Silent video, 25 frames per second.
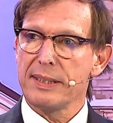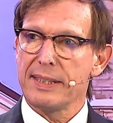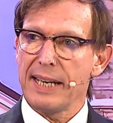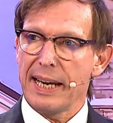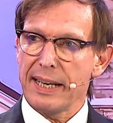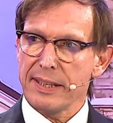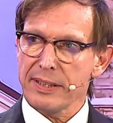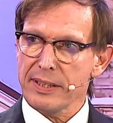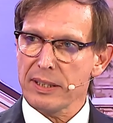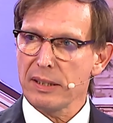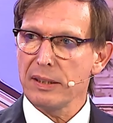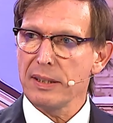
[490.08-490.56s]

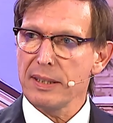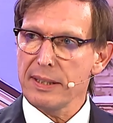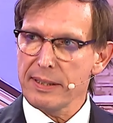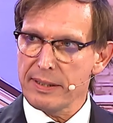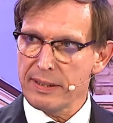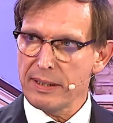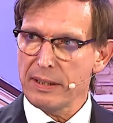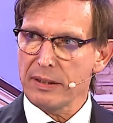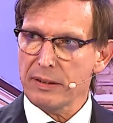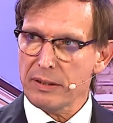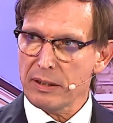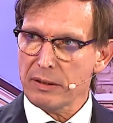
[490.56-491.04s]
densely
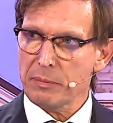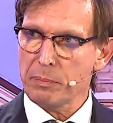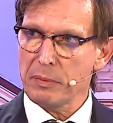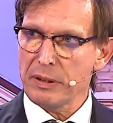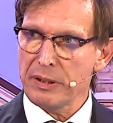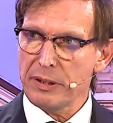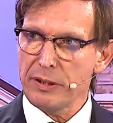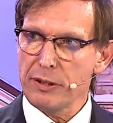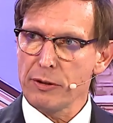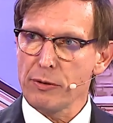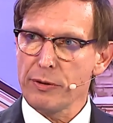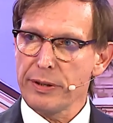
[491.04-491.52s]
sintered
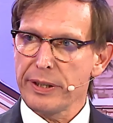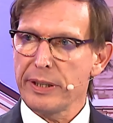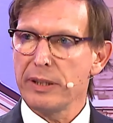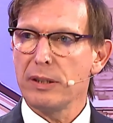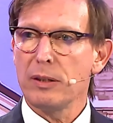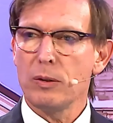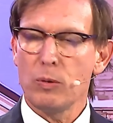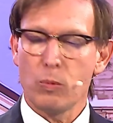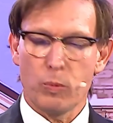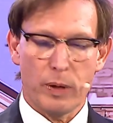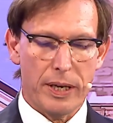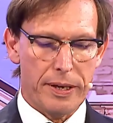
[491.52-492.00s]

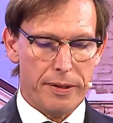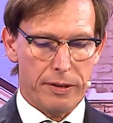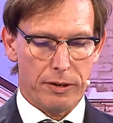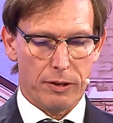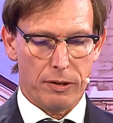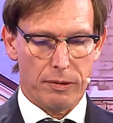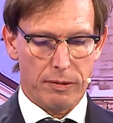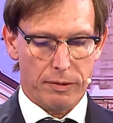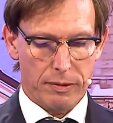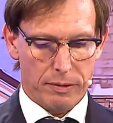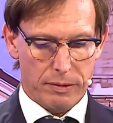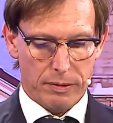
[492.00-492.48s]
material, where
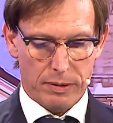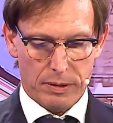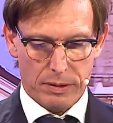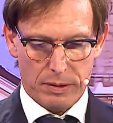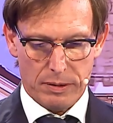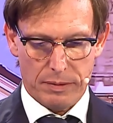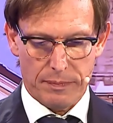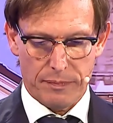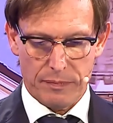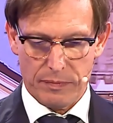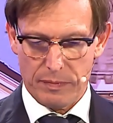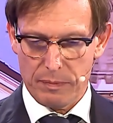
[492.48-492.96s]

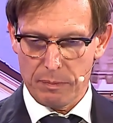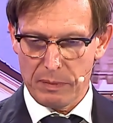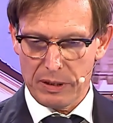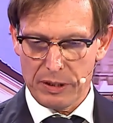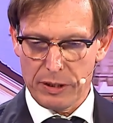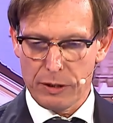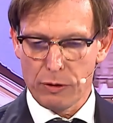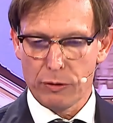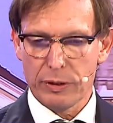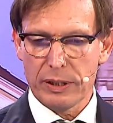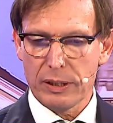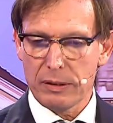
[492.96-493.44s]
the
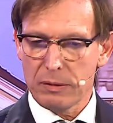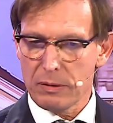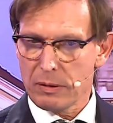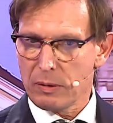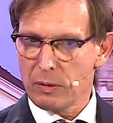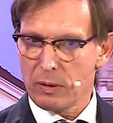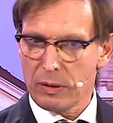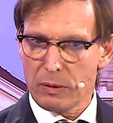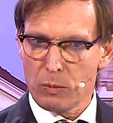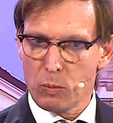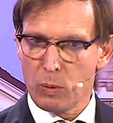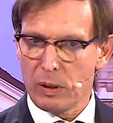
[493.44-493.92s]
material
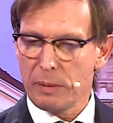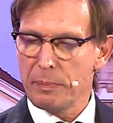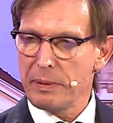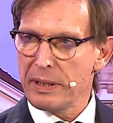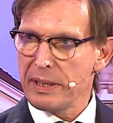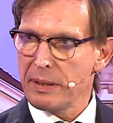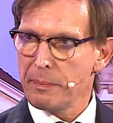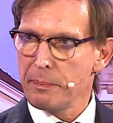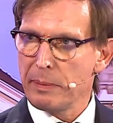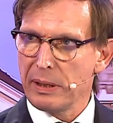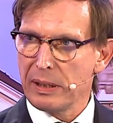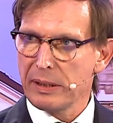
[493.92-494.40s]
will
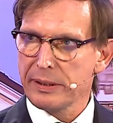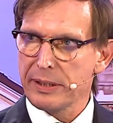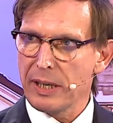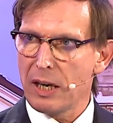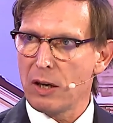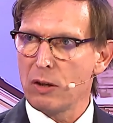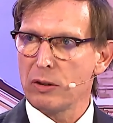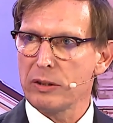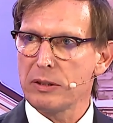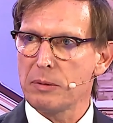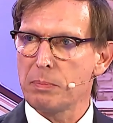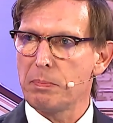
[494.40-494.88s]
be milled
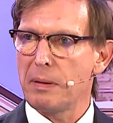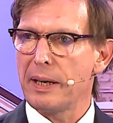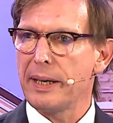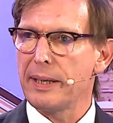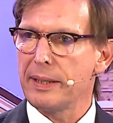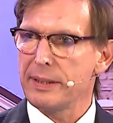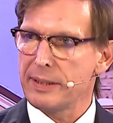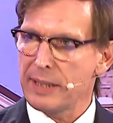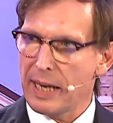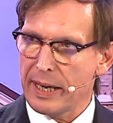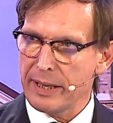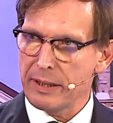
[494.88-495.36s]
out by
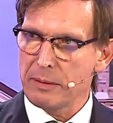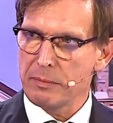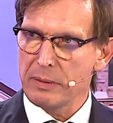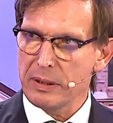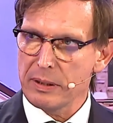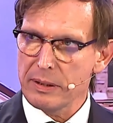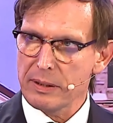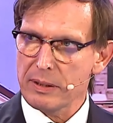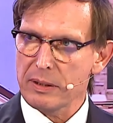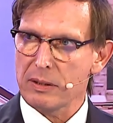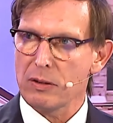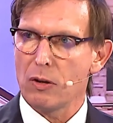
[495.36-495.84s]

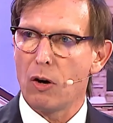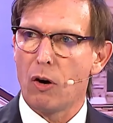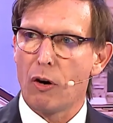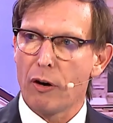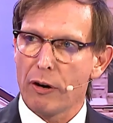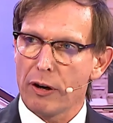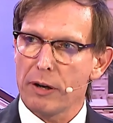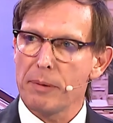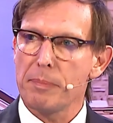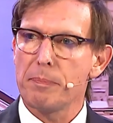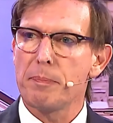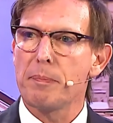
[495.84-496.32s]
diamonds,
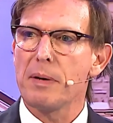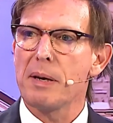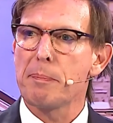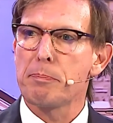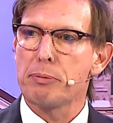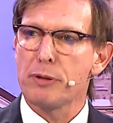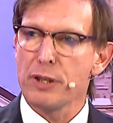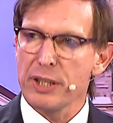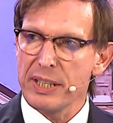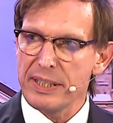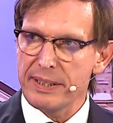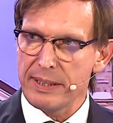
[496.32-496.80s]
or
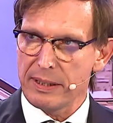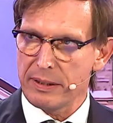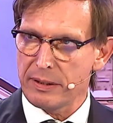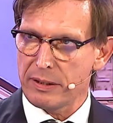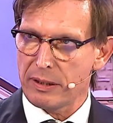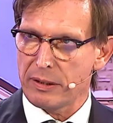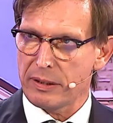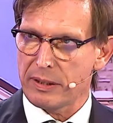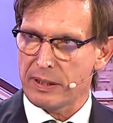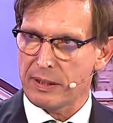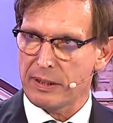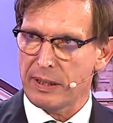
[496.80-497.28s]

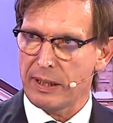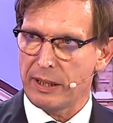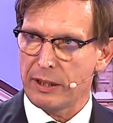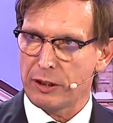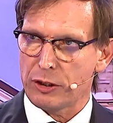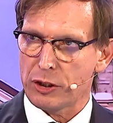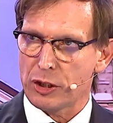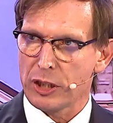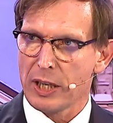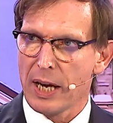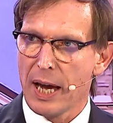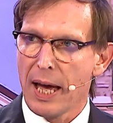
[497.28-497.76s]
pre-sintered
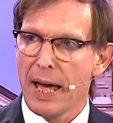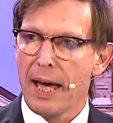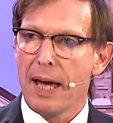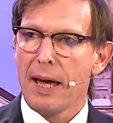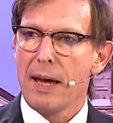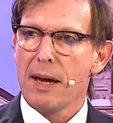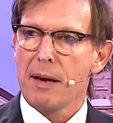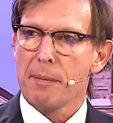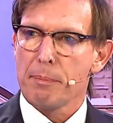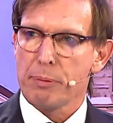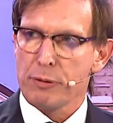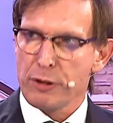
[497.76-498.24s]
stage.
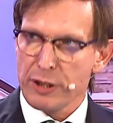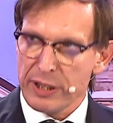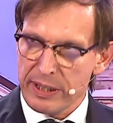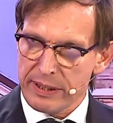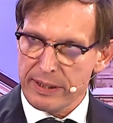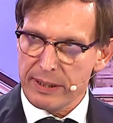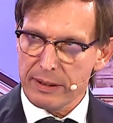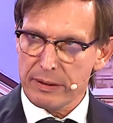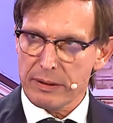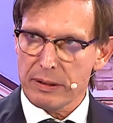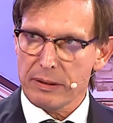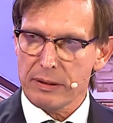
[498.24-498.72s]

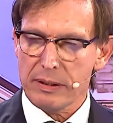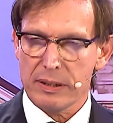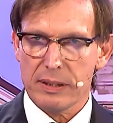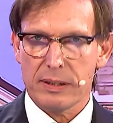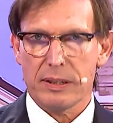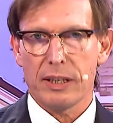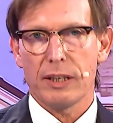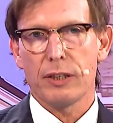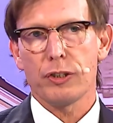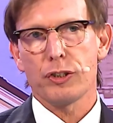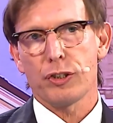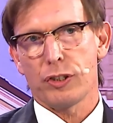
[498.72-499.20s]
Pre-sintered
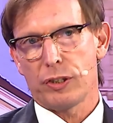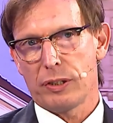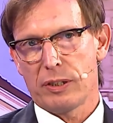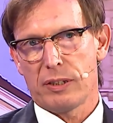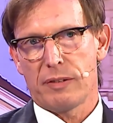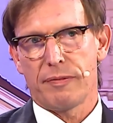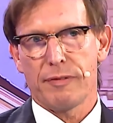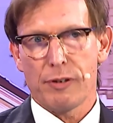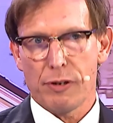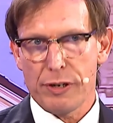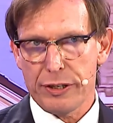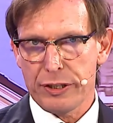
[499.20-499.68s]
stage is
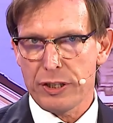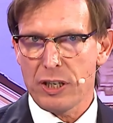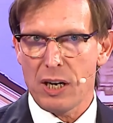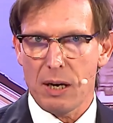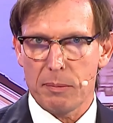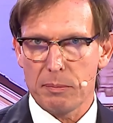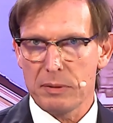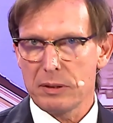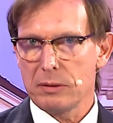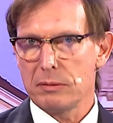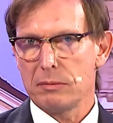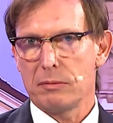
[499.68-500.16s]
very
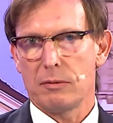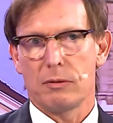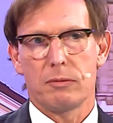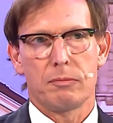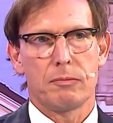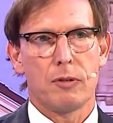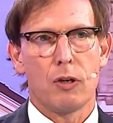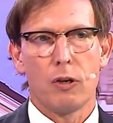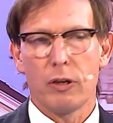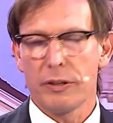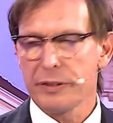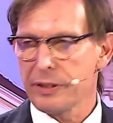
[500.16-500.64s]
common,
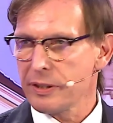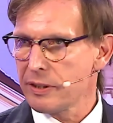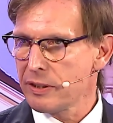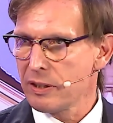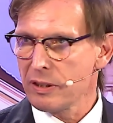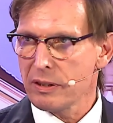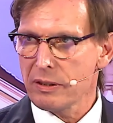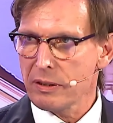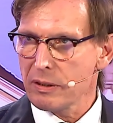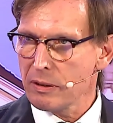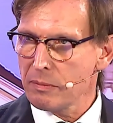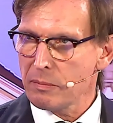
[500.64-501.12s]
all the
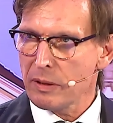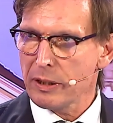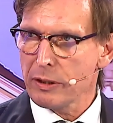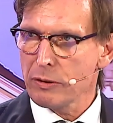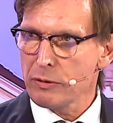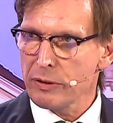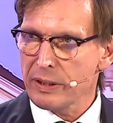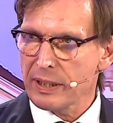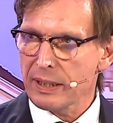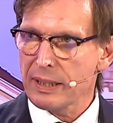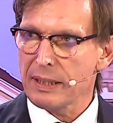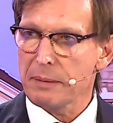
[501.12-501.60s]
systems are
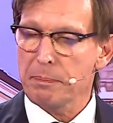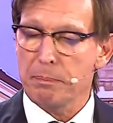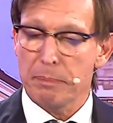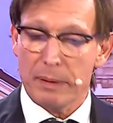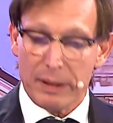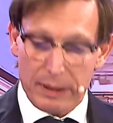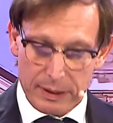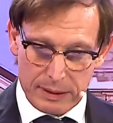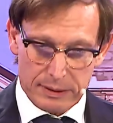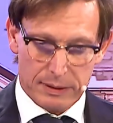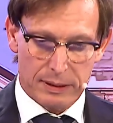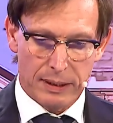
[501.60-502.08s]
using it,
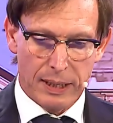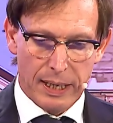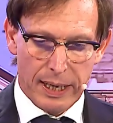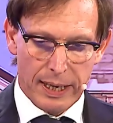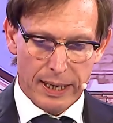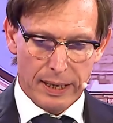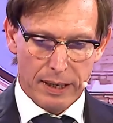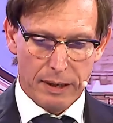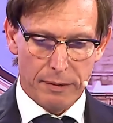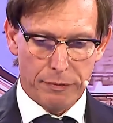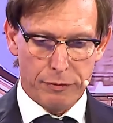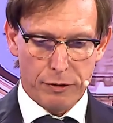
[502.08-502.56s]
but
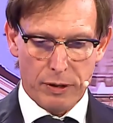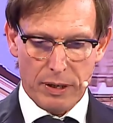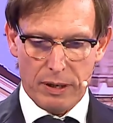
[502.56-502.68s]
if you